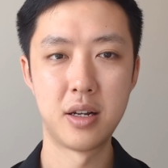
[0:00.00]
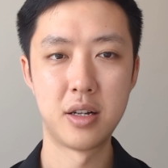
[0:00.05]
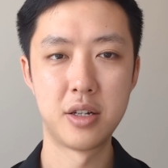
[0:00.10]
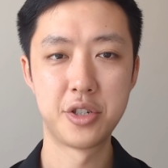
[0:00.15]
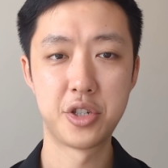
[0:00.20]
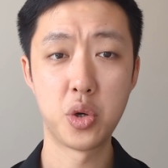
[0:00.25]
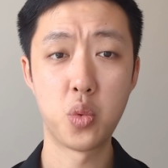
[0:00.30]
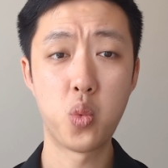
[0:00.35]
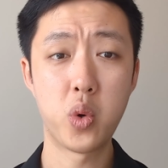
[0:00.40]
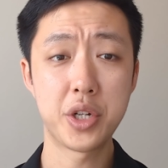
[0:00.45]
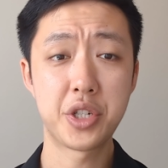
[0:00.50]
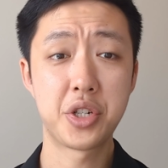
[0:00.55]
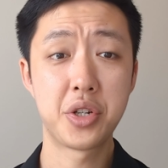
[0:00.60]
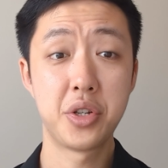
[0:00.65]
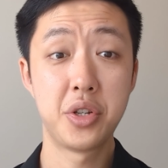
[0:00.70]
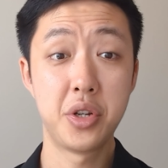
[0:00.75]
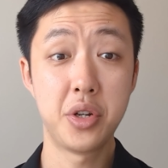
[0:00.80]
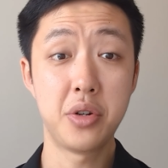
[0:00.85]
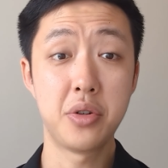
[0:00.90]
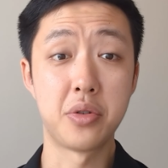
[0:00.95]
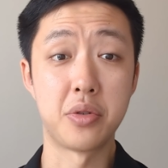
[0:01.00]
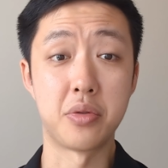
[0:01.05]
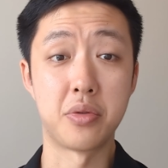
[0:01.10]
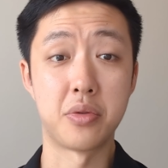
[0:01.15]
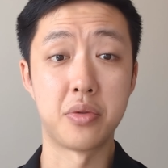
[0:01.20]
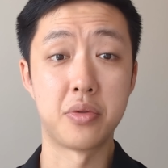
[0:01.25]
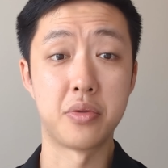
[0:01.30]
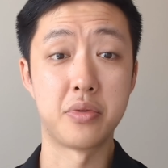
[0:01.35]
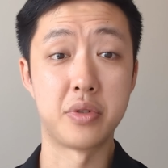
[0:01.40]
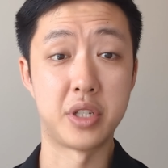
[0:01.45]
So what should you,
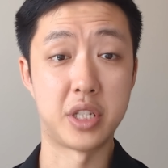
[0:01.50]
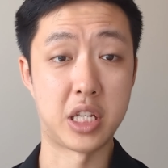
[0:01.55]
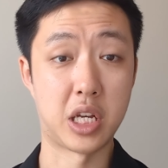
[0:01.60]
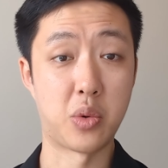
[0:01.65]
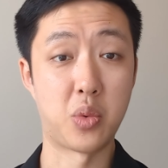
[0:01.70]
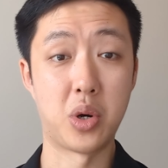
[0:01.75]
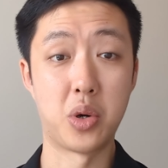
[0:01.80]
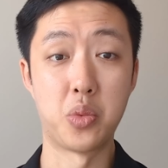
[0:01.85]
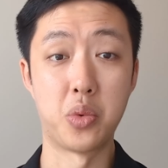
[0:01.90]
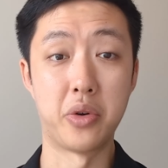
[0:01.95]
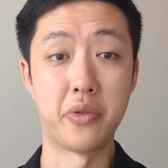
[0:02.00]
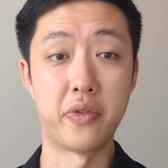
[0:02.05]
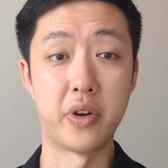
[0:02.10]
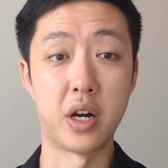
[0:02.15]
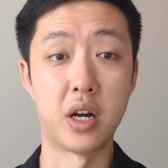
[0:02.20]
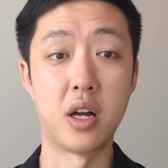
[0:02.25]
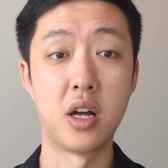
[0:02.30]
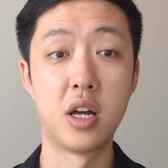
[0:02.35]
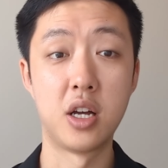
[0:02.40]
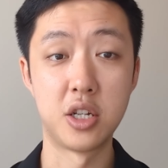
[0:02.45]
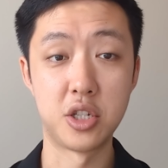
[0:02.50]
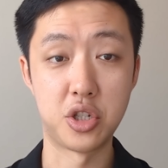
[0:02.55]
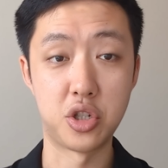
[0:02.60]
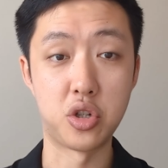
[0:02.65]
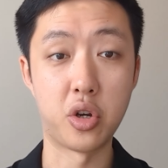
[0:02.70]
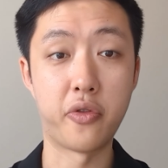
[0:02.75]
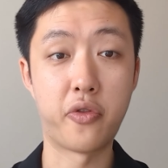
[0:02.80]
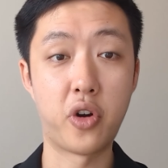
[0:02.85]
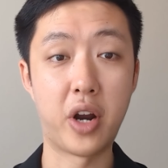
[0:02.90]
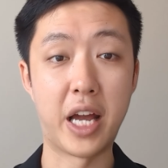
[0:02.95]
someone with a
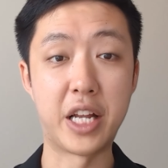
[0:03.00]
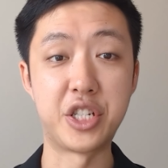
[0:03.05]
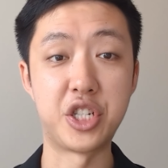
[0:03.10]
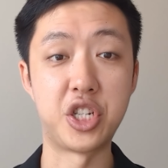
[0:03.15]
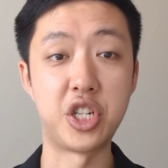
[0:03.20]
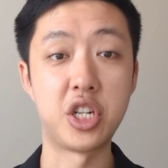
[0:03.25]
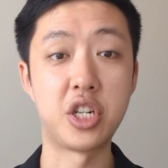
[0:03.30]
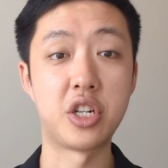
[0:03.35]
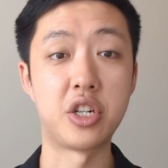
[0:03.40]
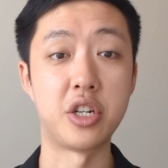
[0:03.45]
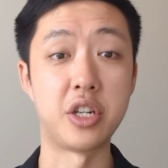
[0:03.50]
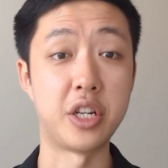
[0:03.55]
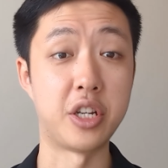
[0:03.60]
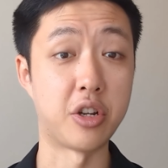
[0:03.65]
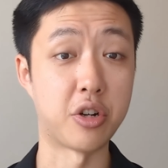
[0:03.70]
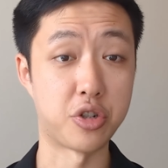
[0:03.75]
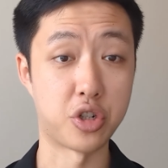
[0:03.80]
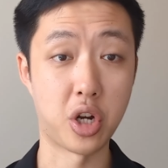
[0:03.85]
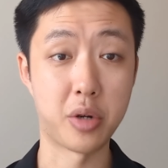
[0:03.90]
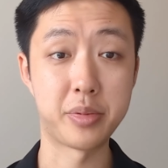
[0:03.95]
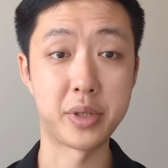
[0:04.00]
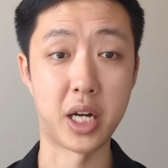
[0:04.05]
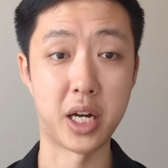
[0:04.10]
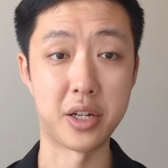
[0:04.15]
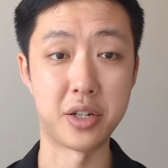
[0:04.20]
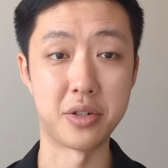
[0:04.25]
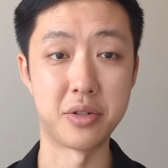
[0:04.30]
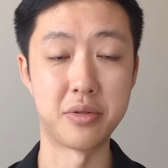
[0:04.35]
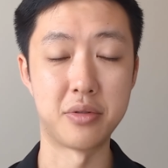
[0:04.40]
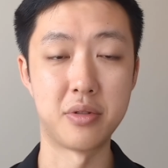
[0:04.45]
software engineer in your job
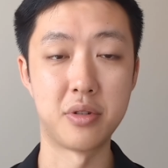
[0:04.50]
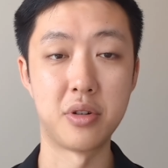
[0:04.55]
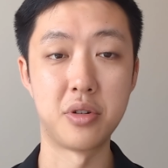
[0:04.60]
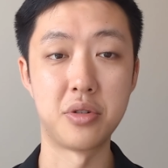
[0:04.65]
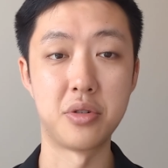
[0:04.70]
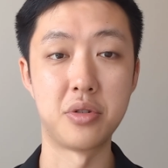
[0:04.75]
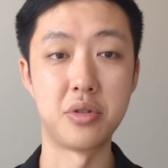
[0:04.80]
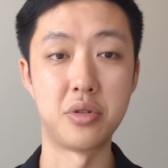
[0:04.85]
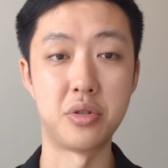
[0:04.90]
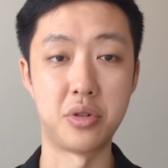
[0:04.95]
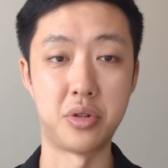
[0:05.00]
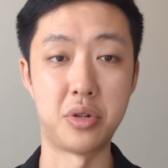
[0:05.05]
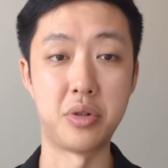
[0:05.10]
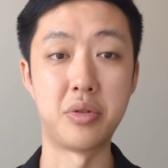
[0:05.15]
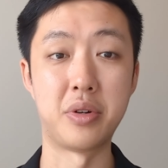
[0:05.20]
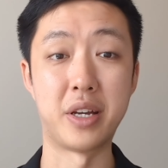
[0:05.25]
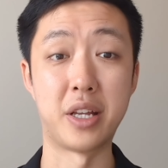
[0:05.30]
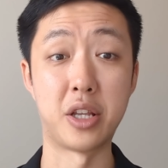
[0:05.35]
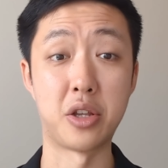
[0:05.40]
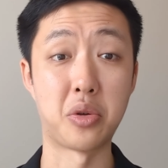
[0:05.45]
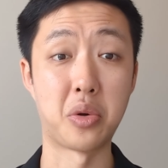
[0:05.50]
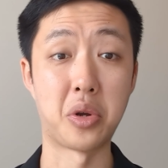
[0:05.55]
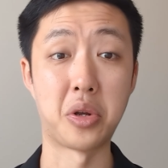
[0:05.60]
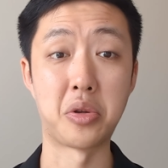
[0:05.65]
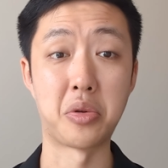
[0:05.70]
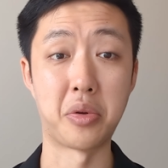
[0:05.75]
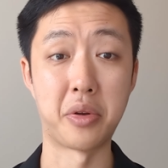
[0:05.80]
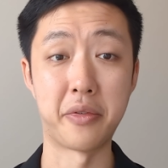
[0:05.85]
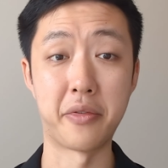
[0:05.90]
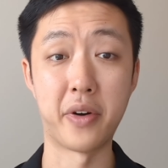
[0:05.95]
title, do in
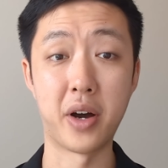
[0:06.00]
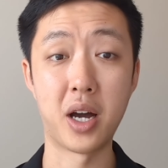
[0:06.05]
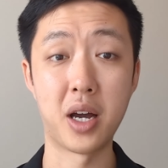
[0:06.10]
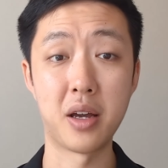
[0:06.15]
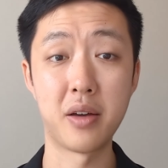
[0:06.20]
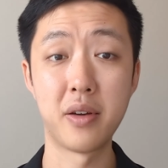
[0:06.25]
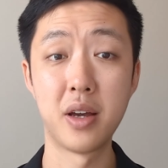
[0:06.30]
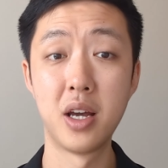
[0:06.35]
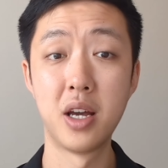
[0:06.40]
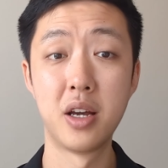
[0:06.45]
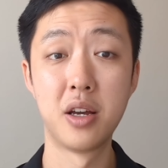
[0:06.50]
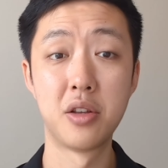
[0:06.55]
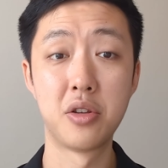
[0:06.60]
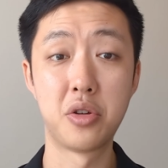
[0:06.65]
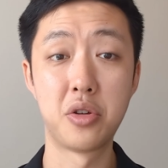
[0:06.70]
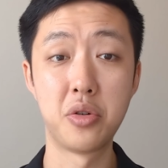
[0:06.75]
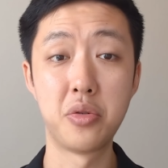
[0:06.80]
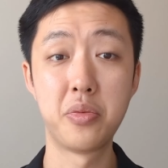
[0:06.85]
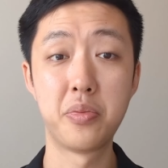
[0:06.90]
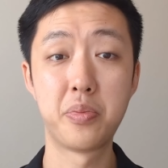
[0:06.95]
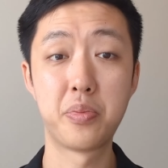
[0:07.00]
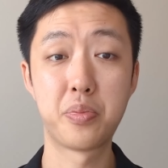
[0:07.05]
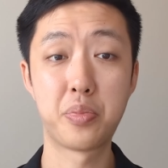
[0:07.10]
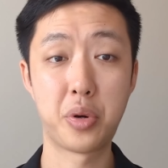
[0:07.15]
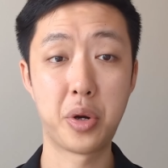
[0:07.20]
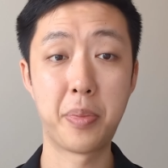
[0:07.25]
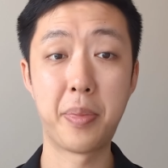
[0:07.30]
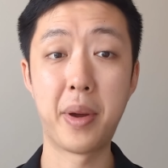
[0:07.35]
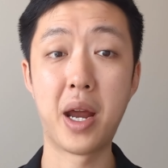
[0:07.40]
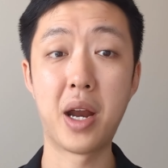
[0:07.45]
2025 to
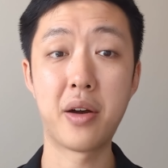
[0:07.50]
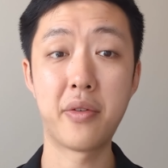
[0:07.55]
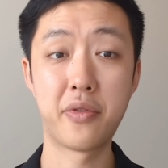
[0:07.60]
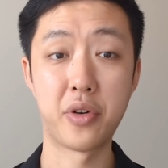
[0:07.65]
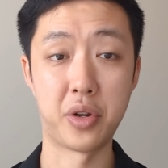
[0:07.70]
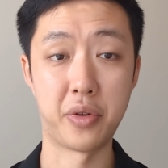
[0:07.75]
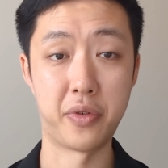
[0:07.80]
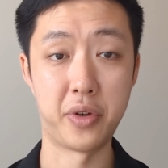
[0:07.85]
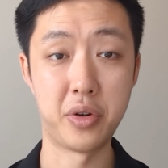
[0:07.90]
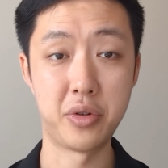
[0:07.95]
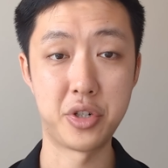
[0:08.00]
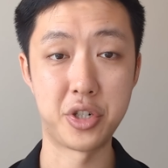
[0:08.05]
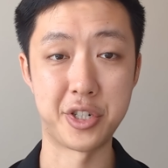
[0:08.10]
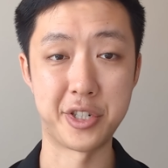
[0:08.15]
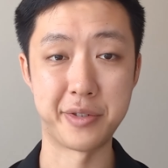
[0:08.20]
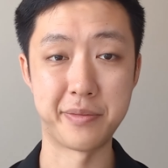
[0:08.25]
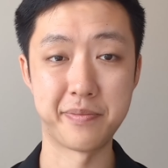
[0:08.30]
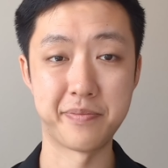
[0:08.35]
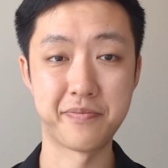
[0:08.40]
prepare for the future?